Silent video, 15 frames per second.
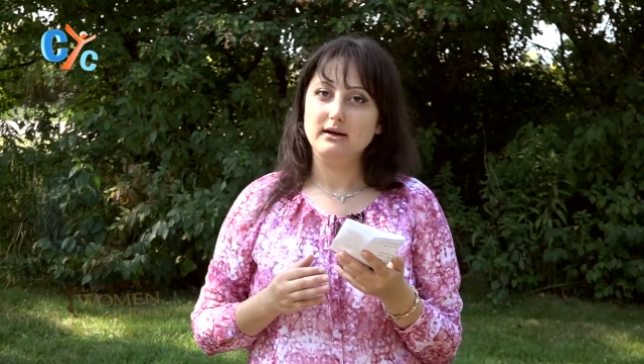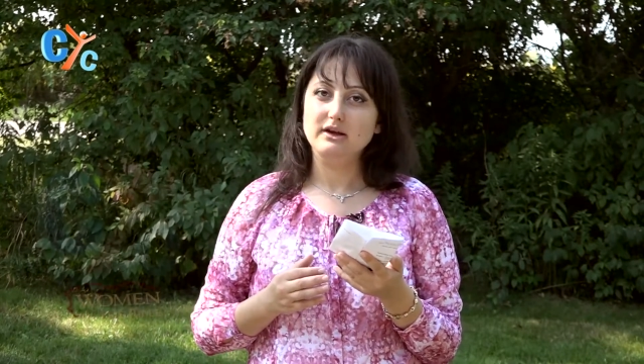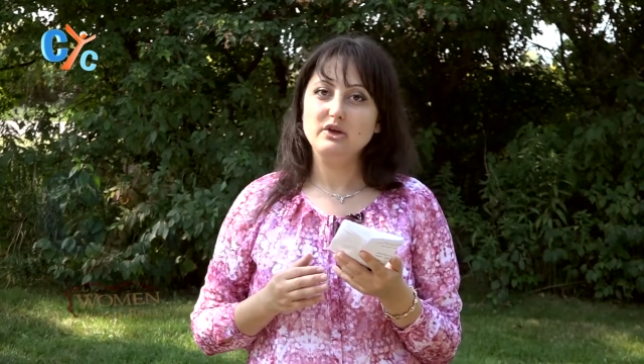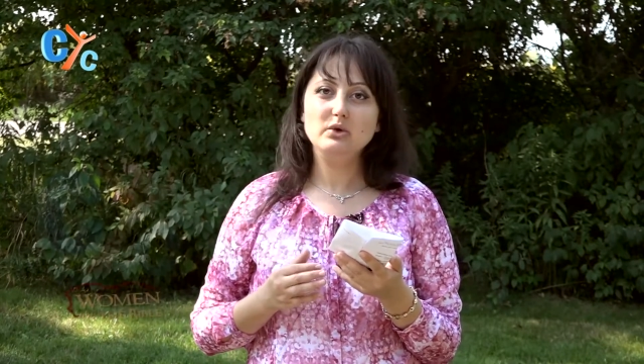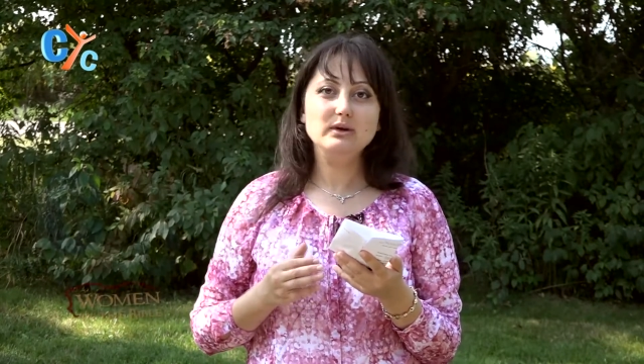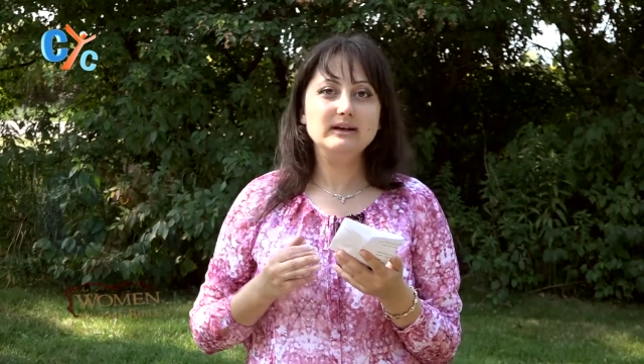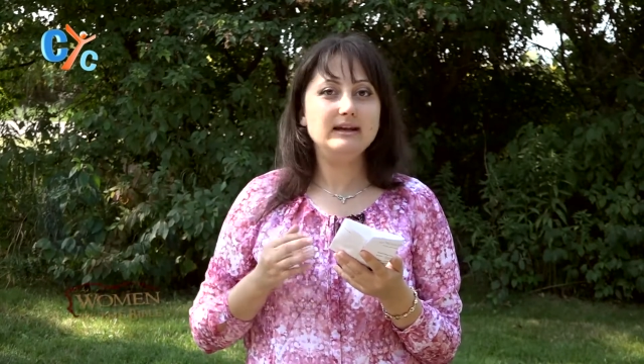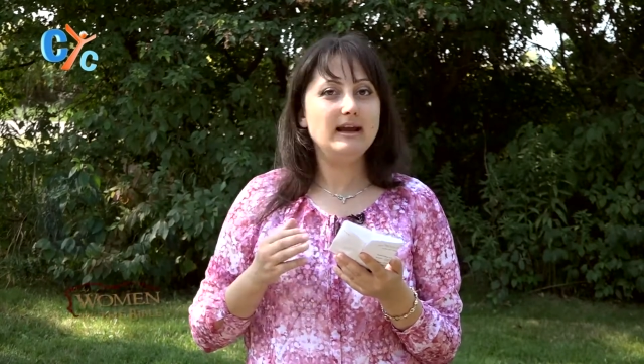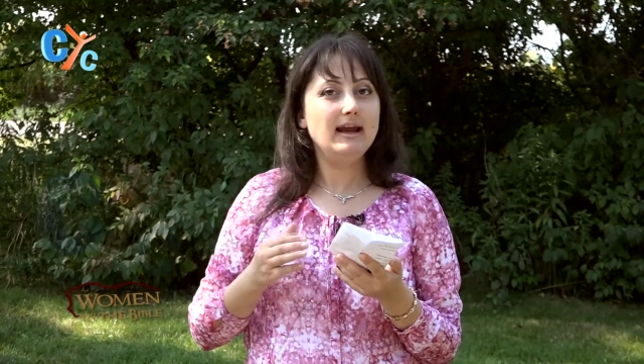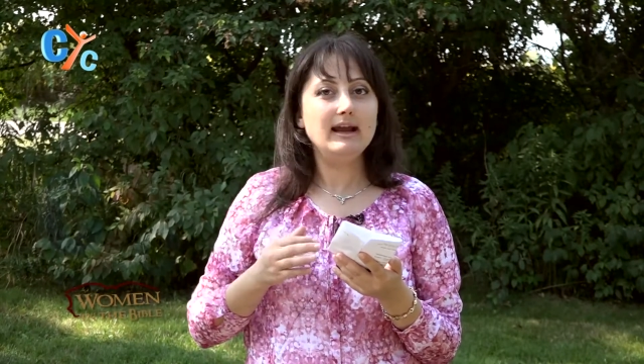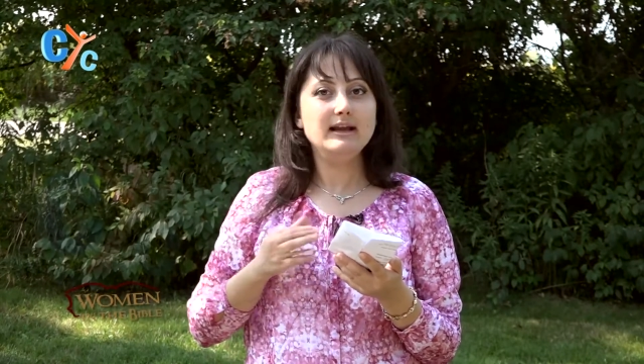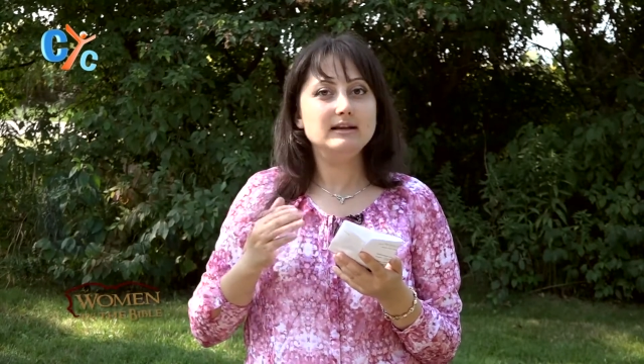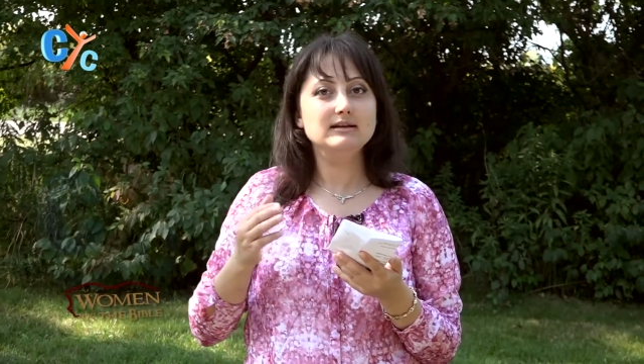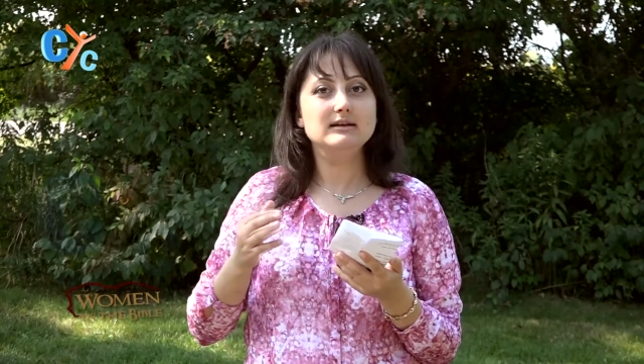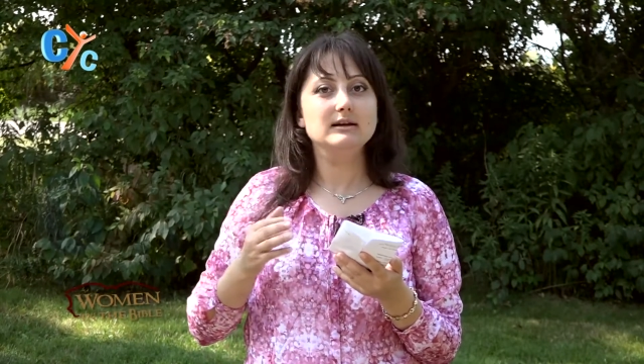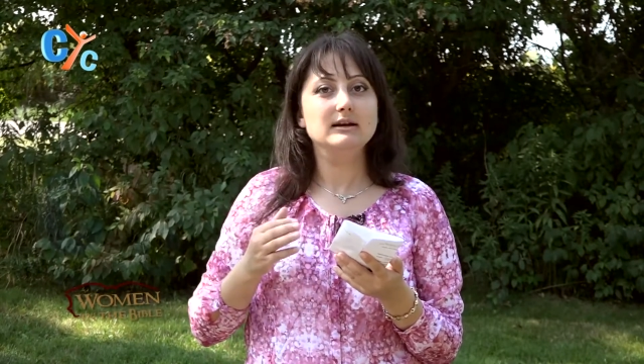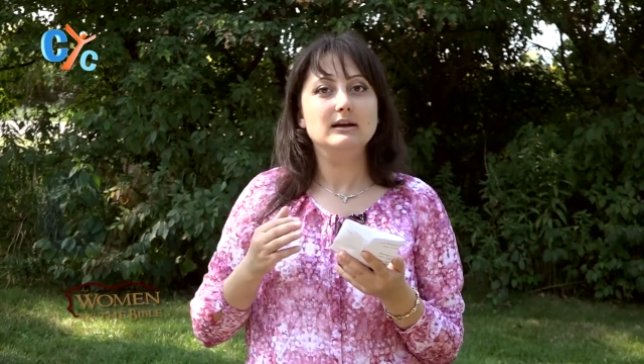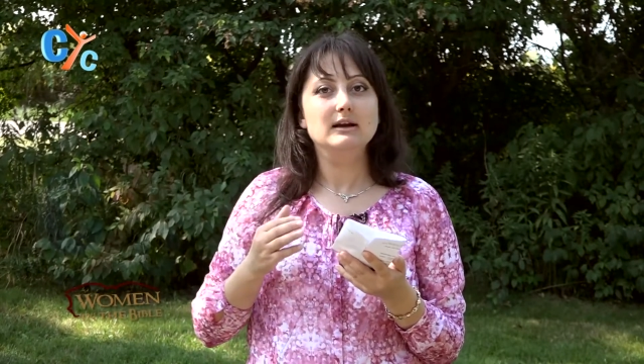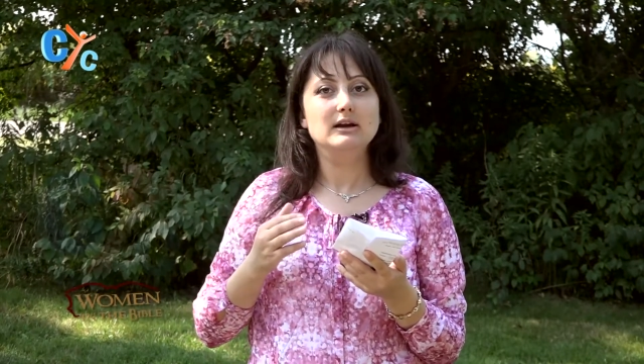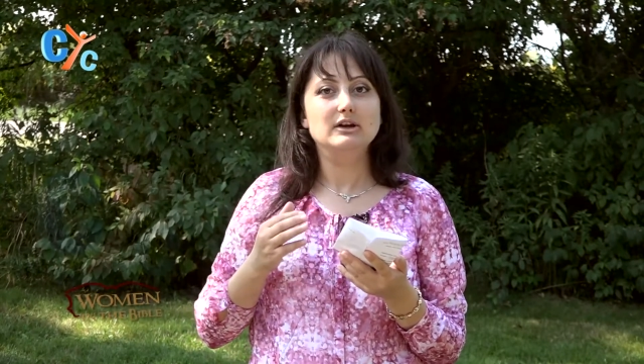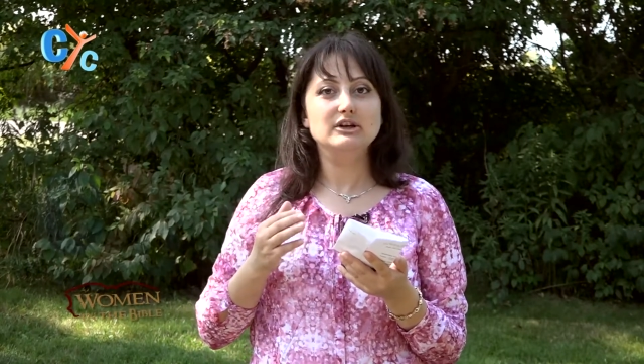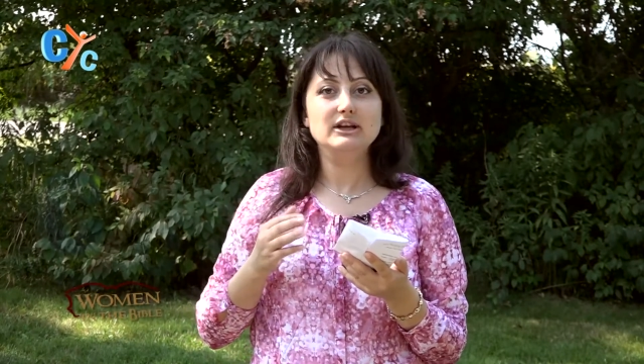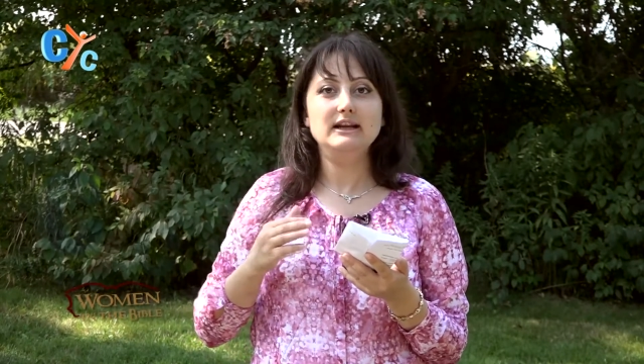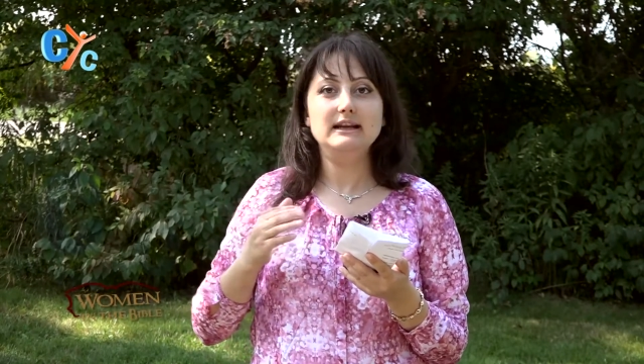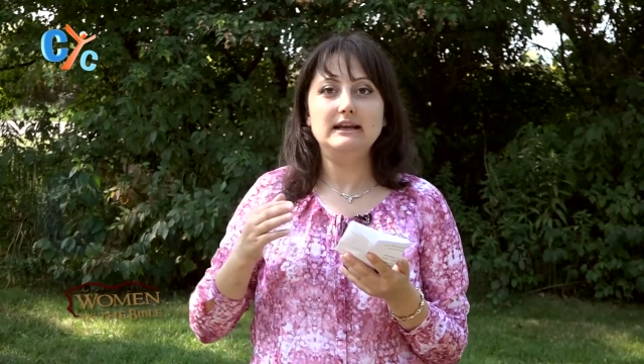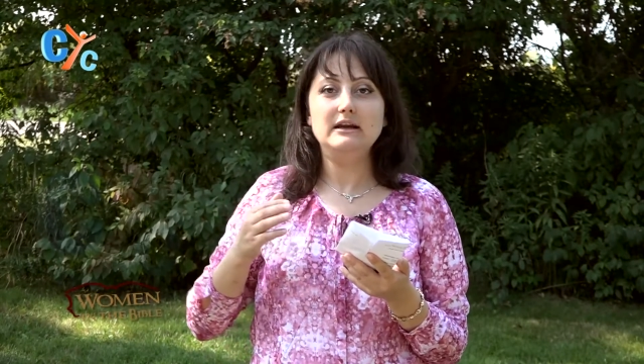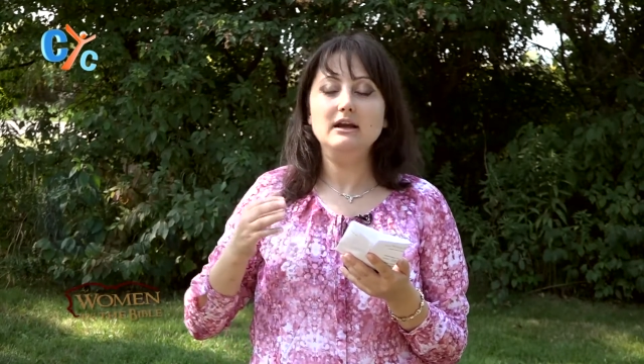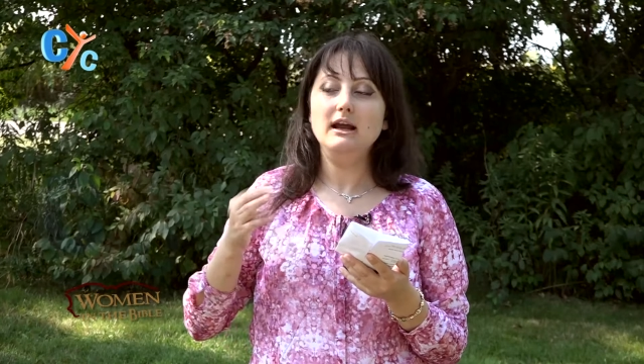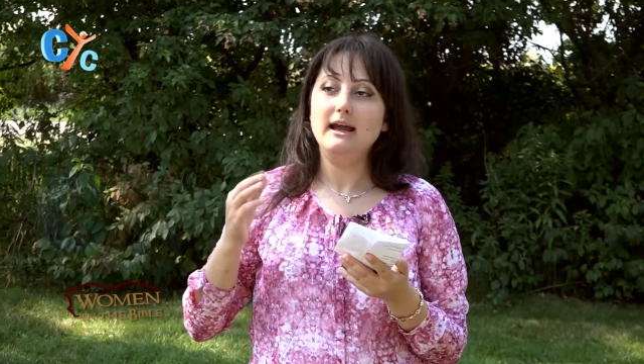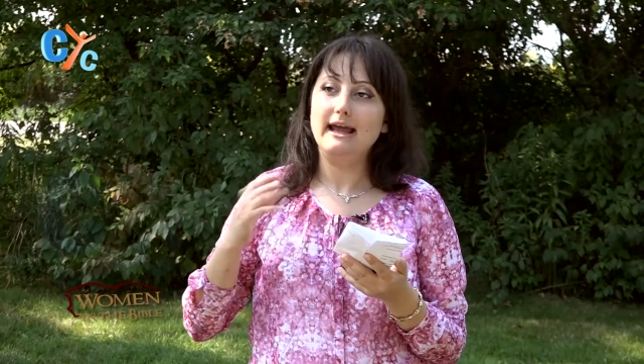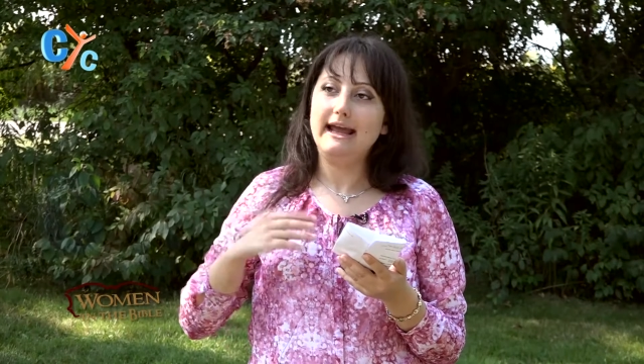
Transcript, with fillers: You can't really